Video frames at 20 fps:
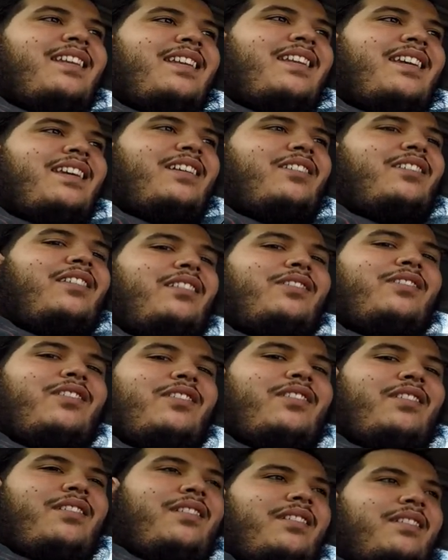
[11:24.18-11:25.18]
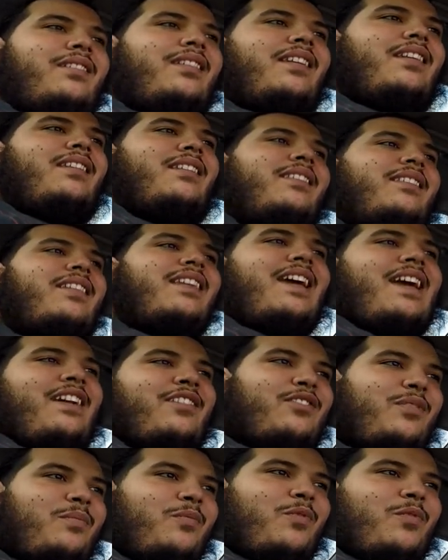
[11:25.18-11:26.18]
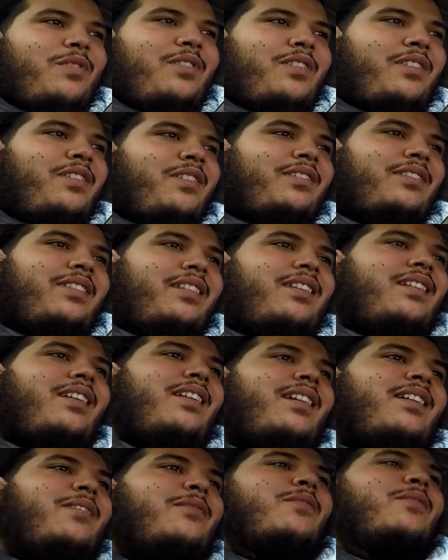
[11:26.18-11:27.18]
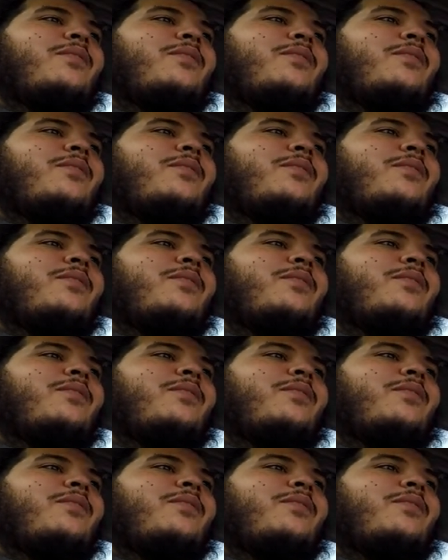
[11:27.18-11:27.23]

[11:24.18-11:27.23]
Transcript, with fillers: it's, it's, a, it's an action movie. You're gonna see a lot of